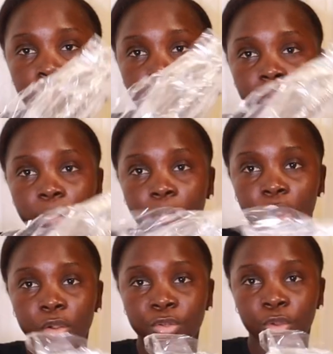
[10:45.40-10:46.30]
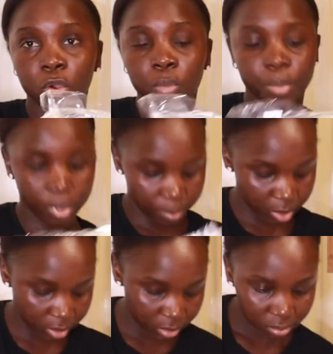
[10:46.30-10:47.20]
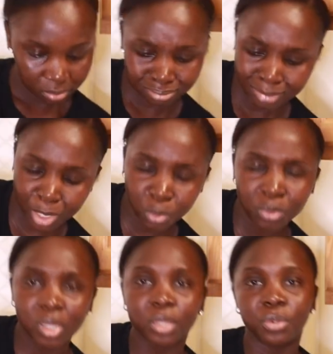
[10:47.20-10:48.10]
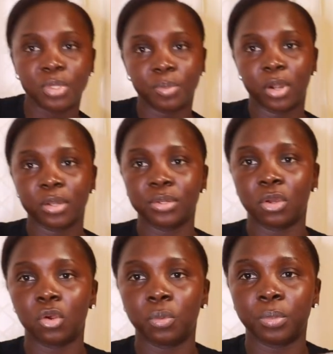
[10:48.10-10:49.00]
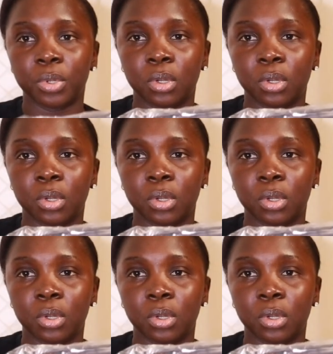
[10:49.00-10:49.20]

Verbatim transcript: your bar soap but I don't really use bar soap